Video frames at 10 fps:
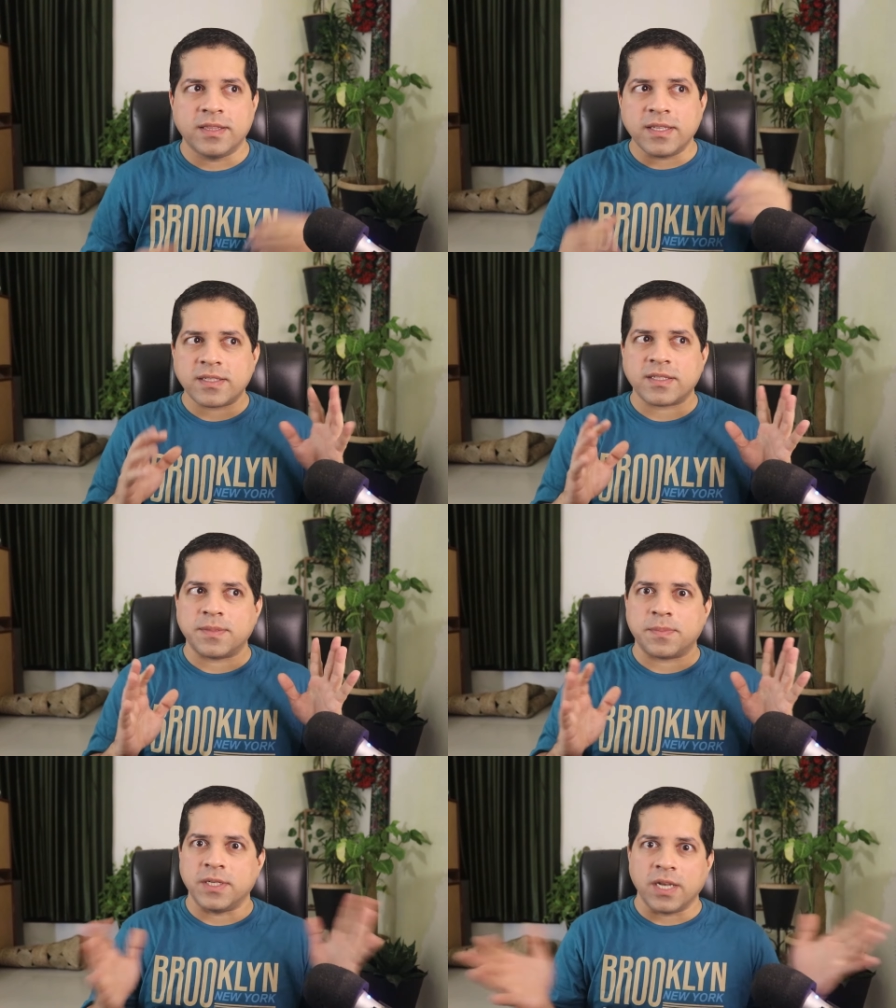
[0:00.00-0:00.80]
This is
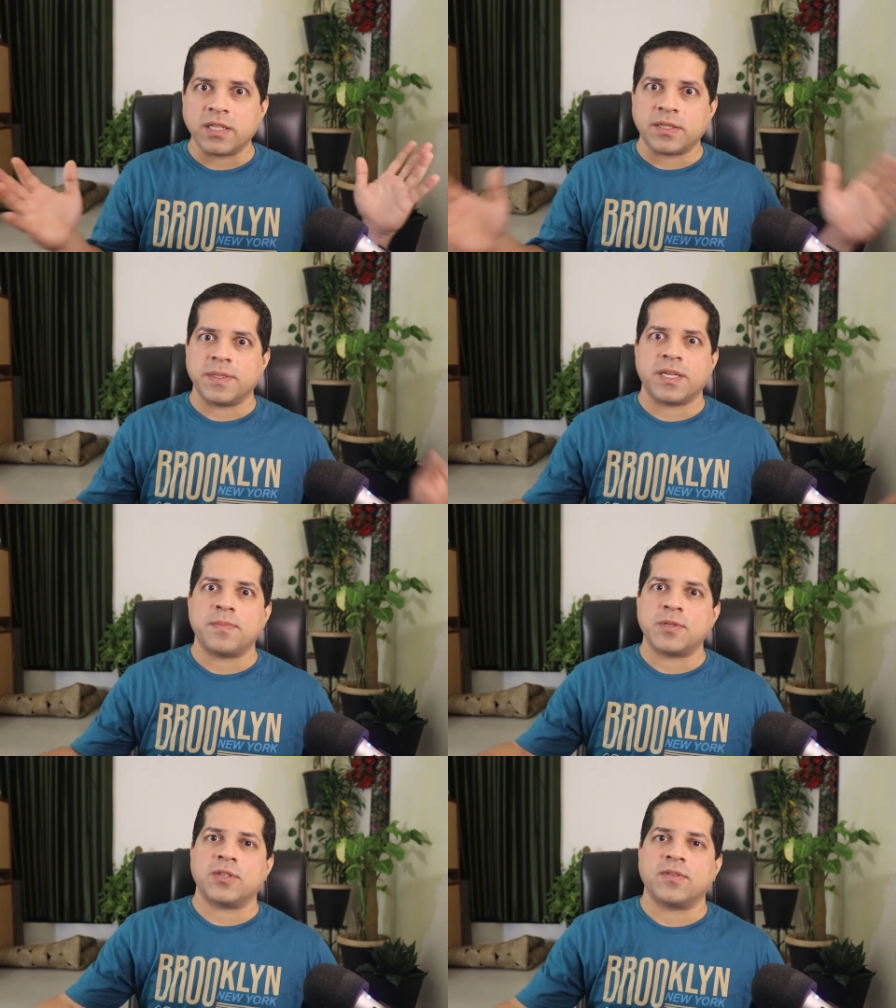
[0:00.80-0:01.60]
the penultimate
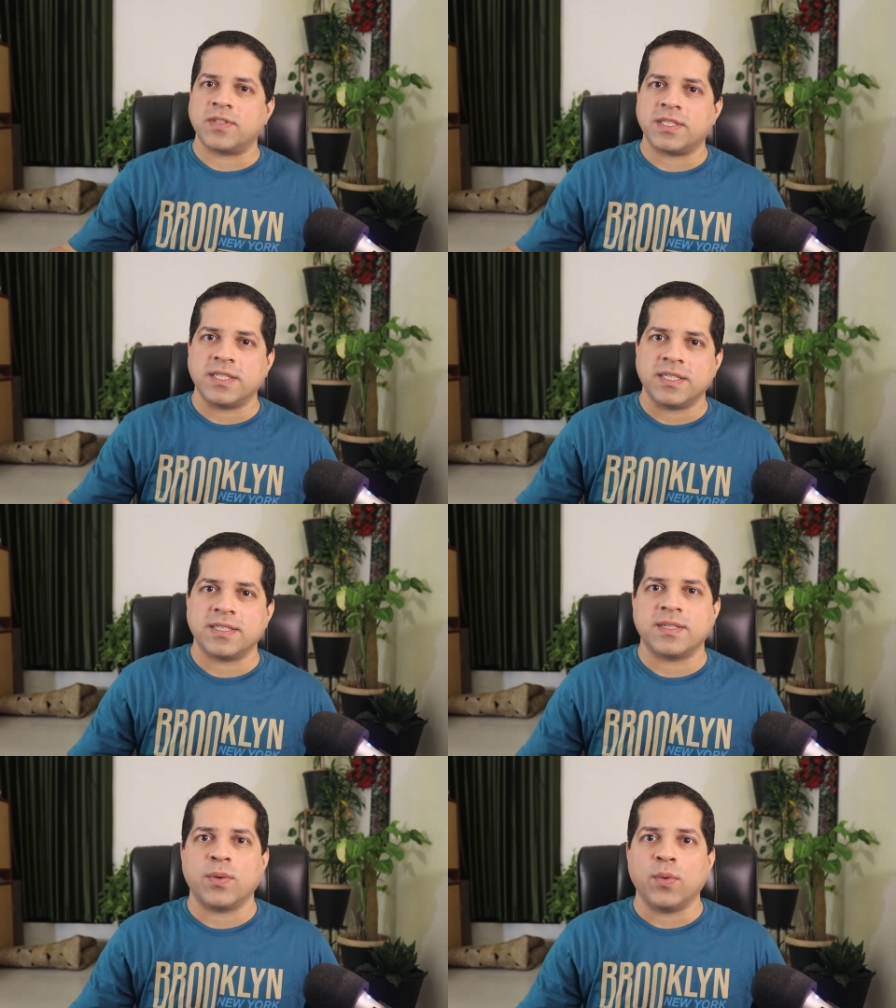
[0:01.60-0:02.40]
episode of the
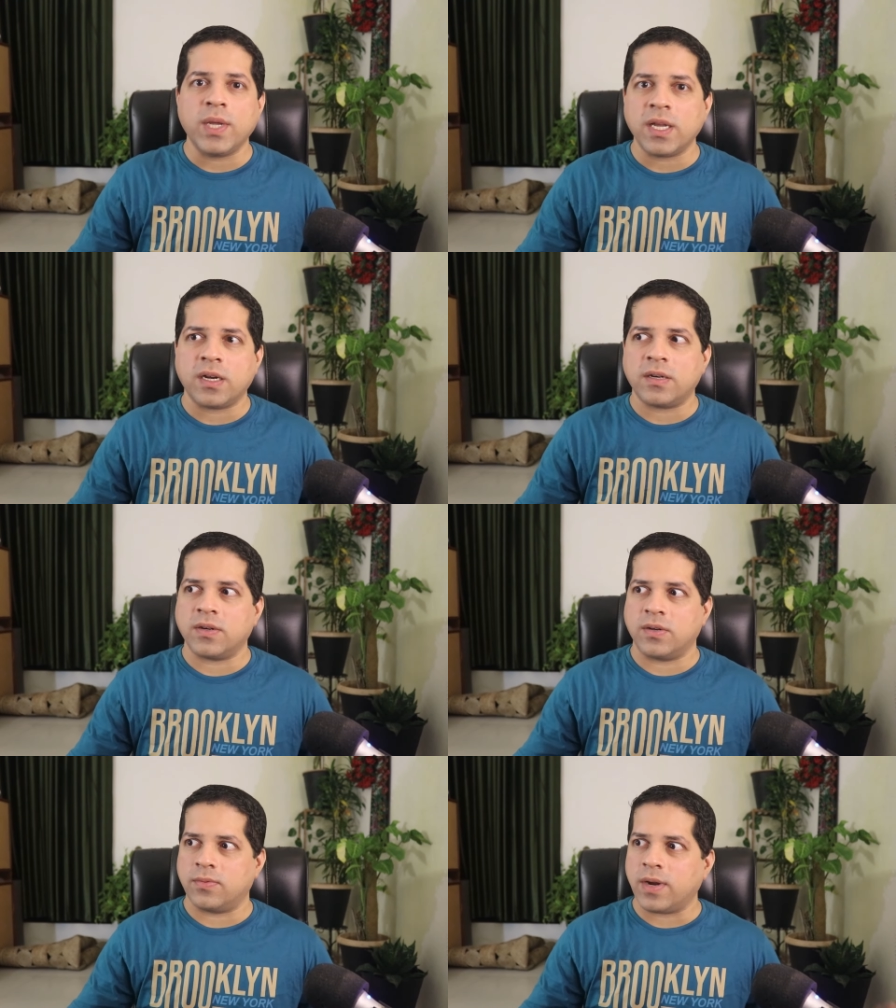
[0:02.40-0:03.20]
season. We
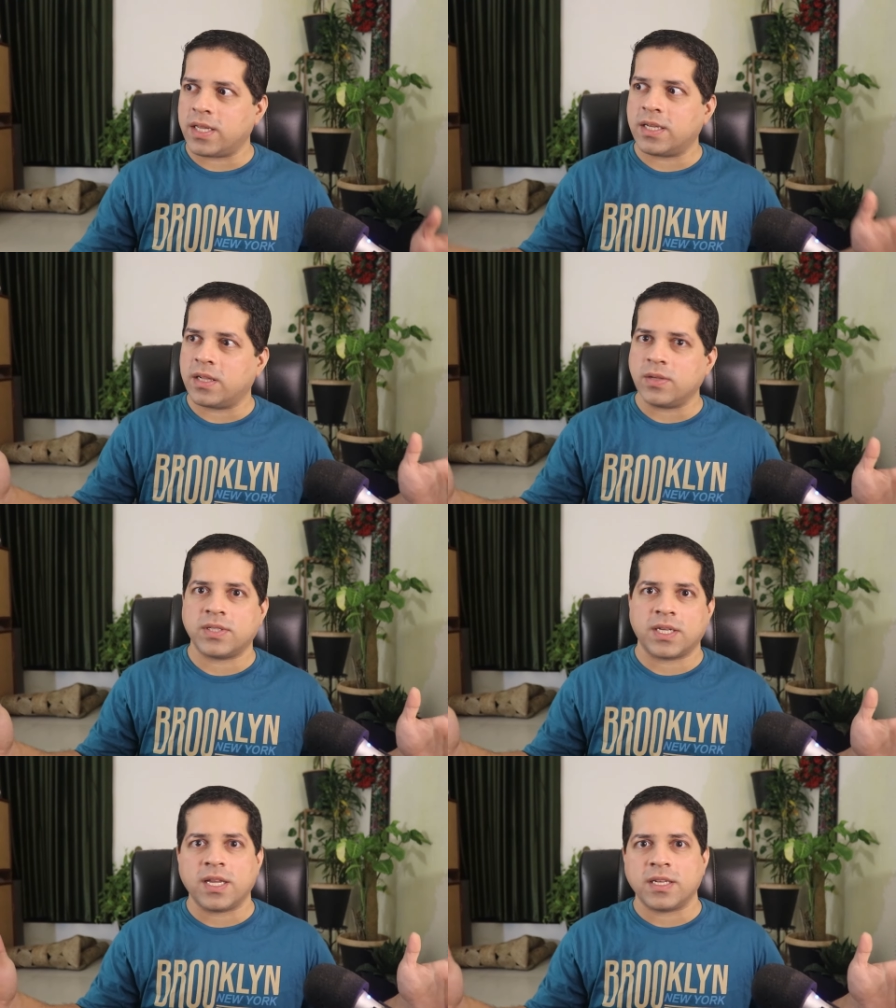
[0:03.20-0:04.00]
are already
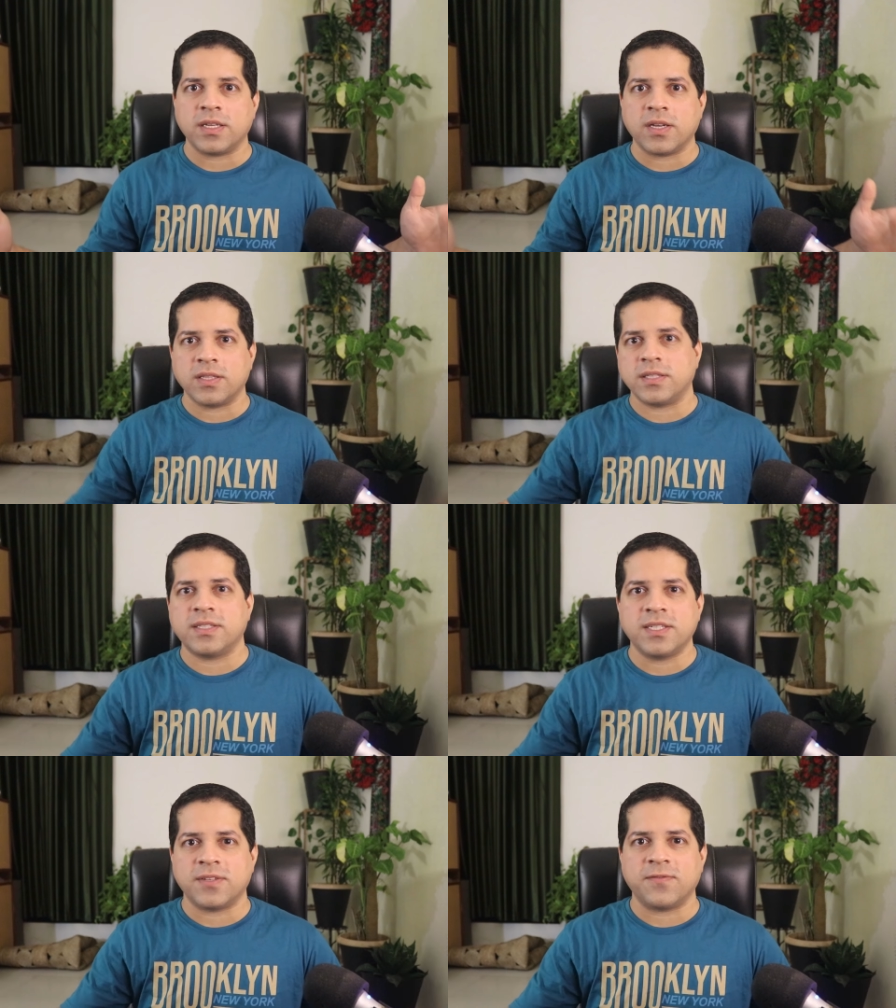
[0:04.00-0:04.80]
closing in on the
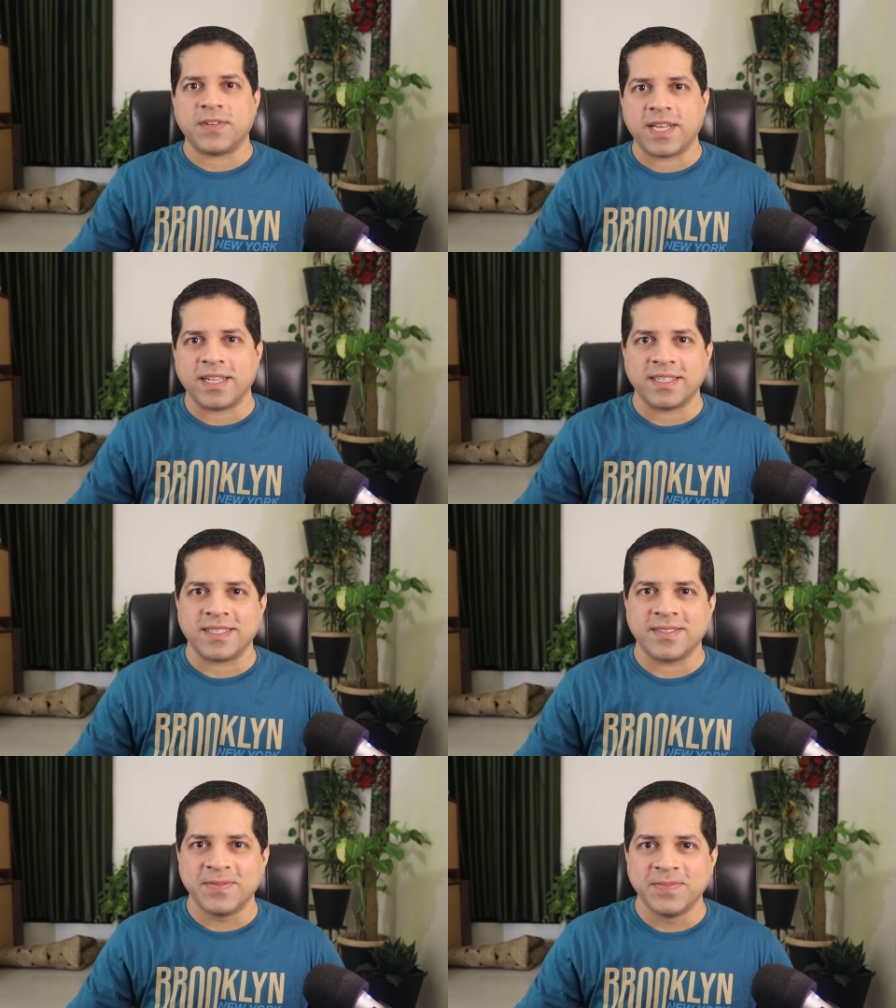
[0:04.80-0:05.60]
season finale.